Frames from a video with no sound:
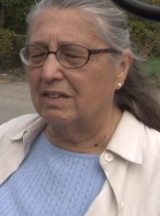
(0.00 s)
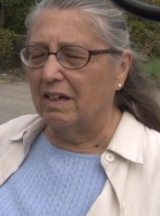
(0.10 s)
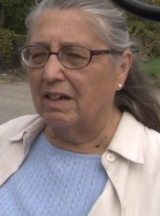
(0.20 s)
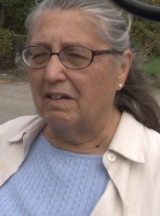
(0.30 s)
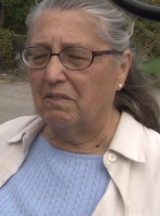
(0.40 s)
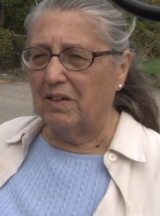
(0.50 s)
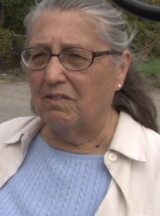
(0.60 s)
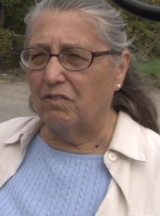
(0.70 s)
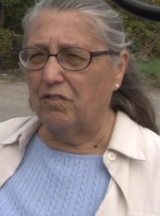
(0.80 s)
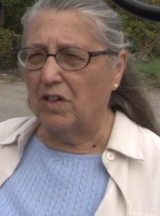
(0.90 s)
in
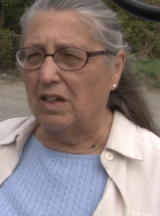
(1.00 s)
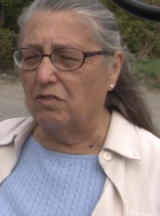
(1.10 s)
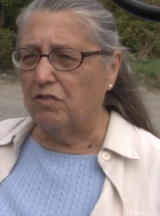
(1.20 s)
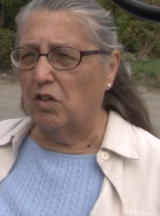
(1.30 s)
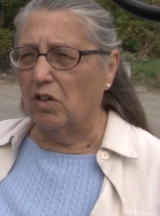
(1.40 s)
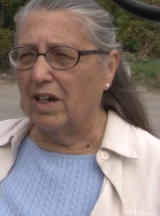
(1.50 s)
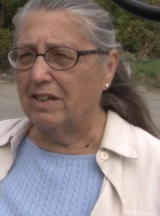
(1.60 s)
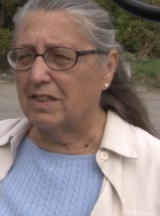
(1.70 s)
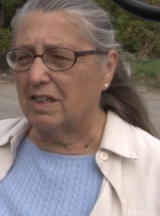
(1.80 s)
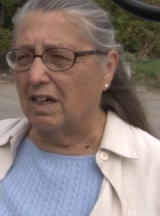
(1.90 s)

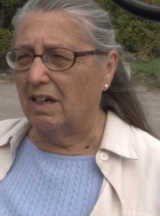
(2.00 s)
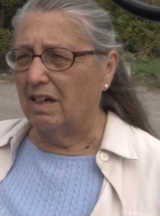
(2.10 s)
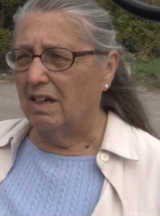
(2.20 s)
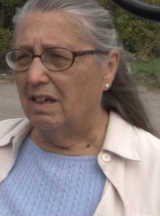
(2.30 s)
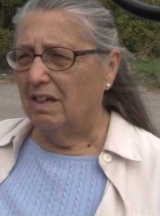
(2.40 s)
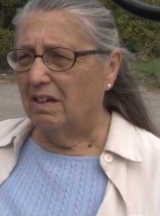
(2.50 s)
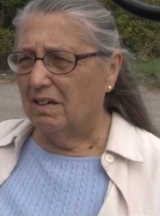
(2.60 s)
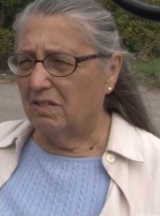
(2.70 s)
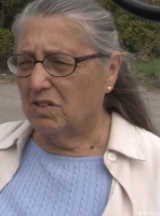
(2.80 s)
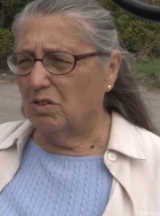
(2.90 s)

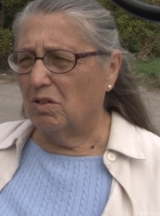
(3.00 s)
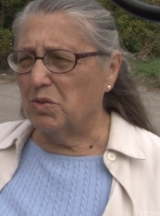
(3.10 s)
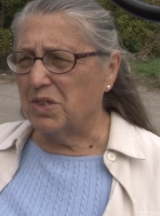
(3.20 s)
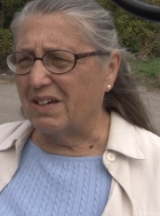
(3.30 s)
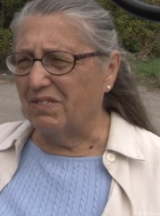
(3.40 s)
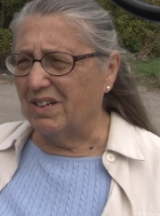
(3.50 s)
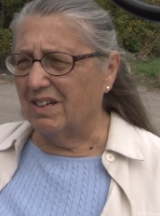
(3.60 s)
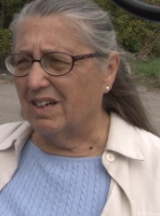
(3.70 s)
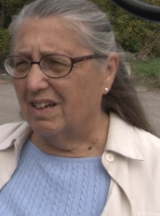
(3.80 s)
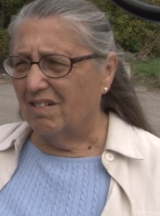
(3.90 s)
48207,
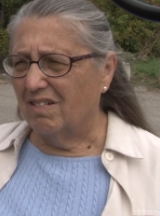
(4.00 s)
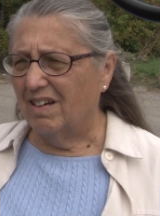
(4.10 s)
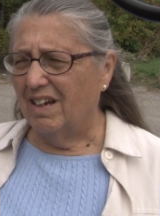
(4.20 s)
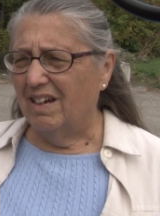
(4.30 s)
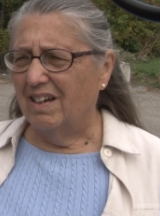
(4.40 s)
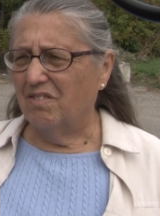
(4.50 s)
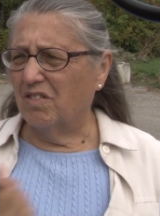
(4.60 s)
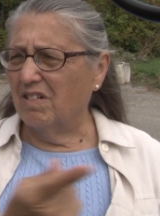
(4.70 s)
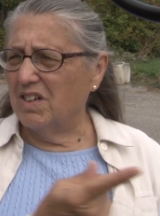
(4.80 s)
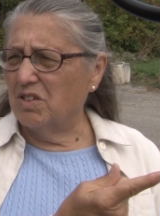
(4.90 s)

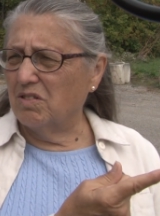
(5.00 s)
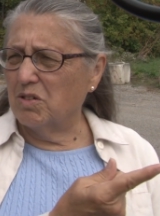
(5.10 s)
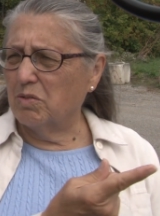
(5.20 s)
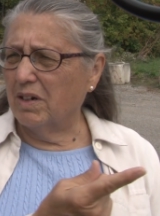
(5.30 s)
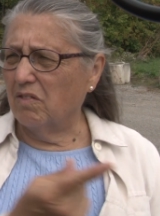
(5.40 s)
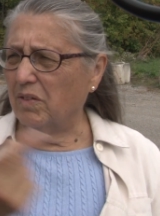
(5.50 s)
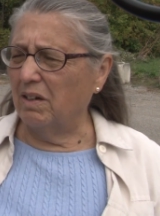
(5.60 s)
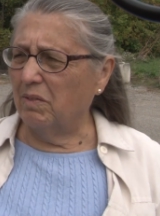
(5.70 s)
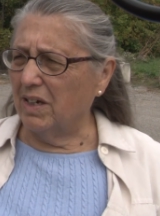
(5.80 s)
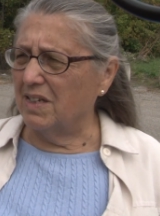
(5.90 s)
48212. Well,
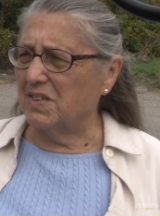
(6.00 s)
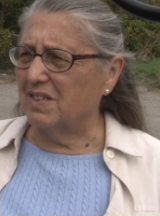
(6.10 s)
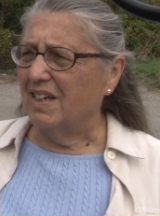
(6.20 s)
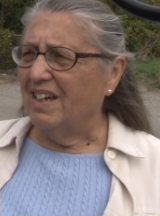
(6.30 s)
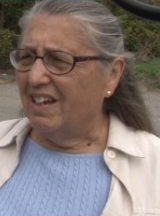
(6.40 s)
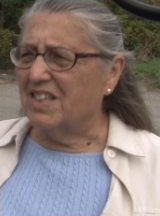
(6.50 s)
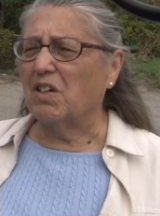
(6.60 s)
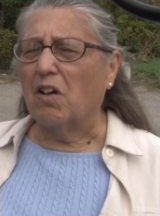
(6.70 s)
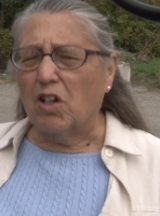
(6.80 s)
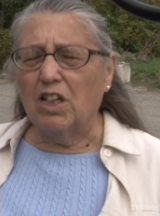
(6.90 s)
anyway, it's
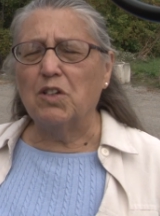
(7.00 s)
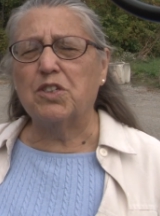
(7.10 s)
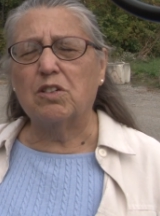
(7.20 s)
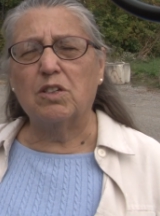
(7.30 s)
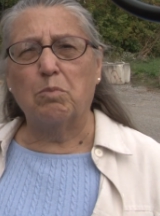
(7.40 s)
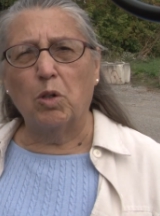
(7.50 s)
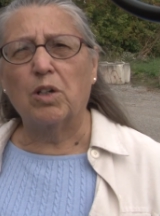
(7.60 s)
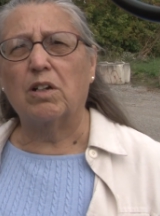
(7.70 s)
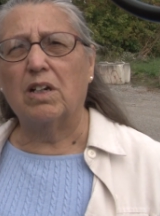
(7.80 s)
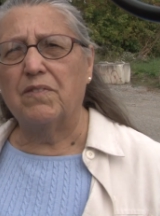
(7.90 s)
close to the
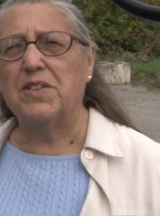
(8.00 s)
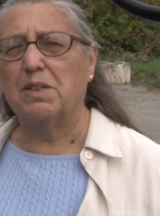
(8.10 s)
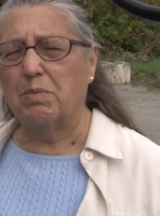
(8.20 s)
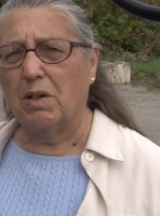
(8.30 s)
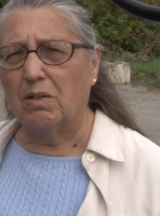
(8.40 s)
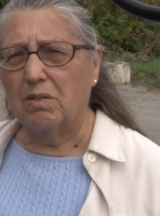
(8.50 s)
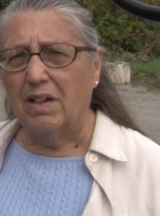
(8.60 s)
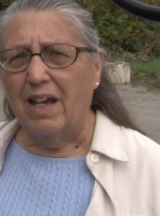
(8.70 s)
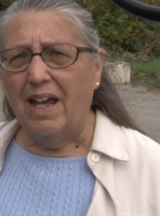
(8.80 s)
border of the zip code.